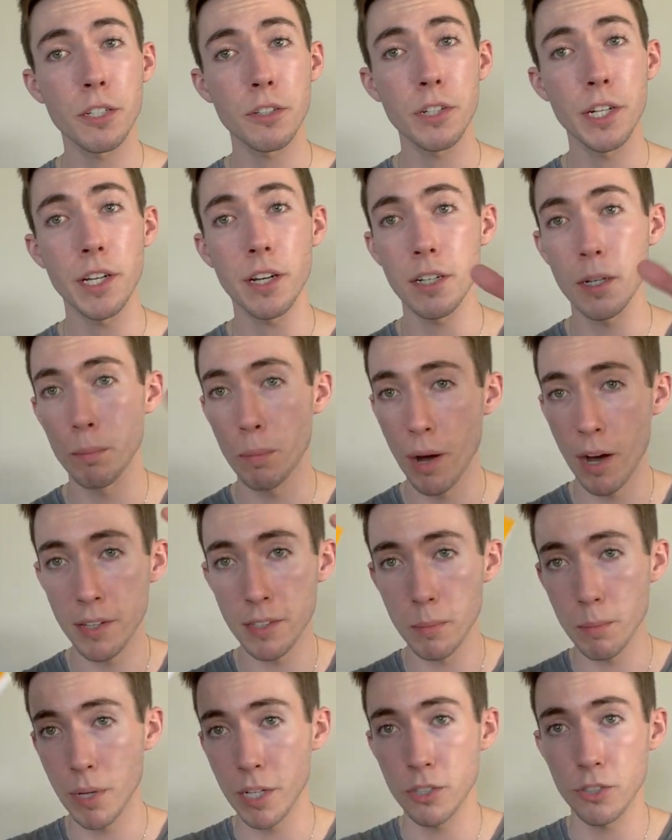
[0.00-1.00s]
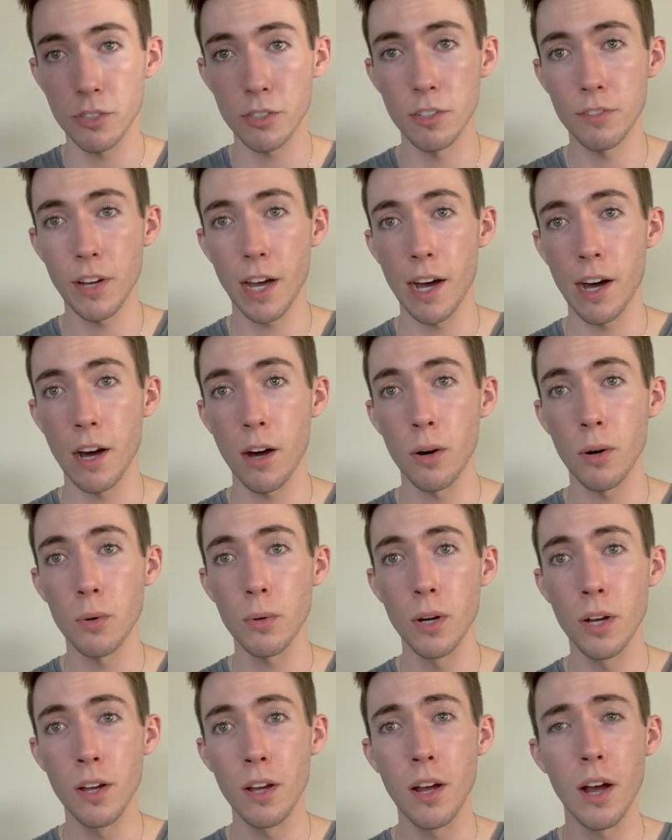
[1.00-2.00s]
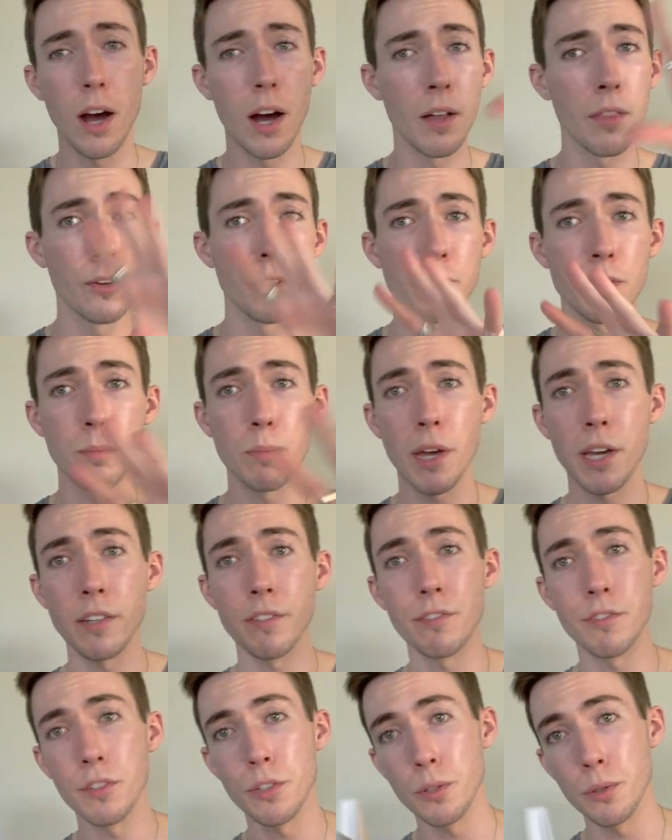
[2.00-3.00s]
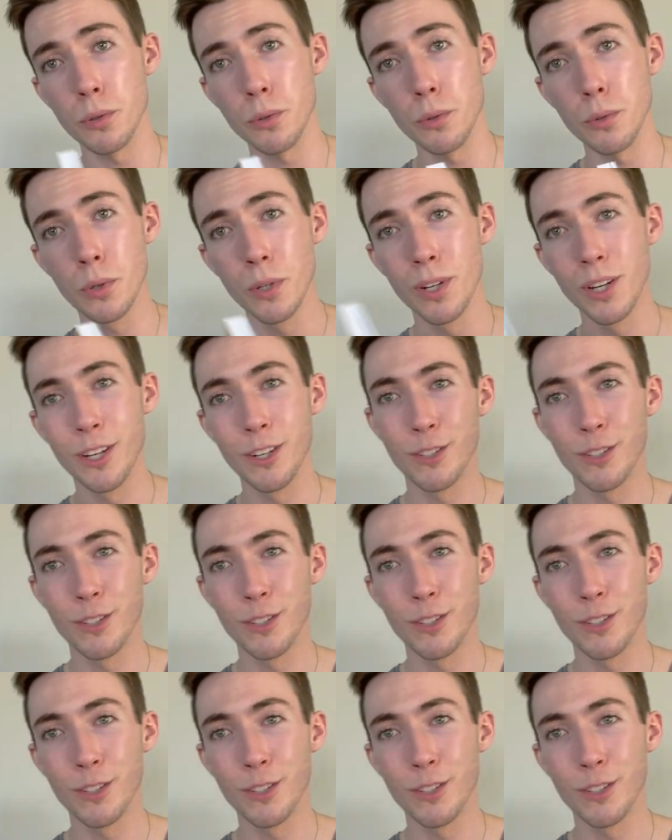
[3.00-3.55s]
create a composite picture of how others may view